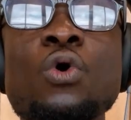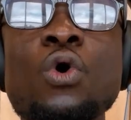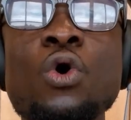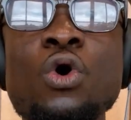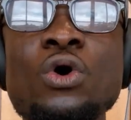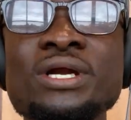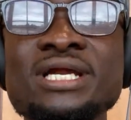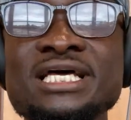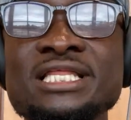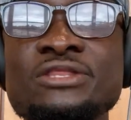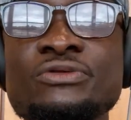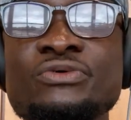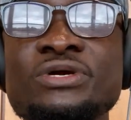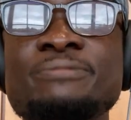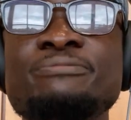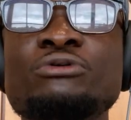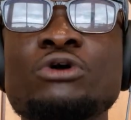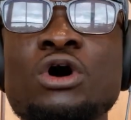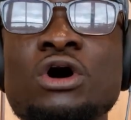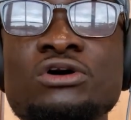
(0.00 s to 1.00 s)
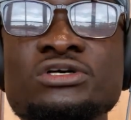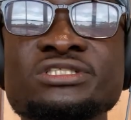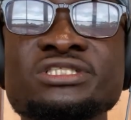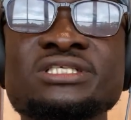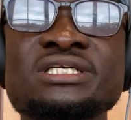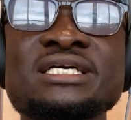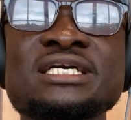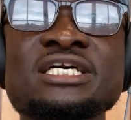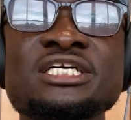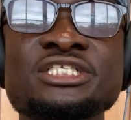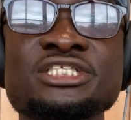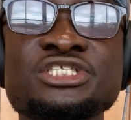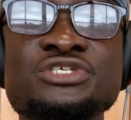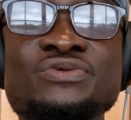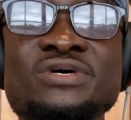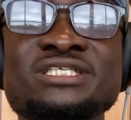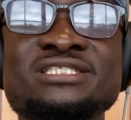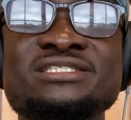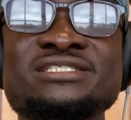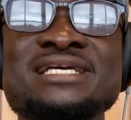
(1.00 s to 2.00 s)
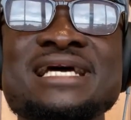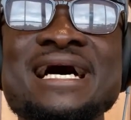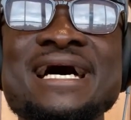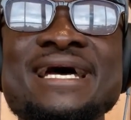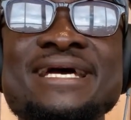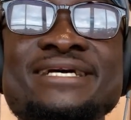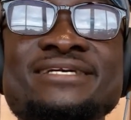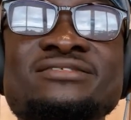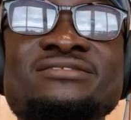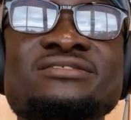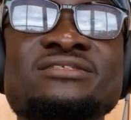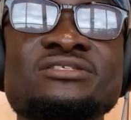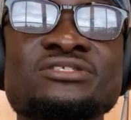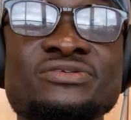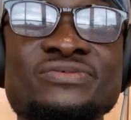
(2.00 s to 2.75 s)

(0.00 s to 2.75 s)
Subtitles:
all the 3 prongs USCIS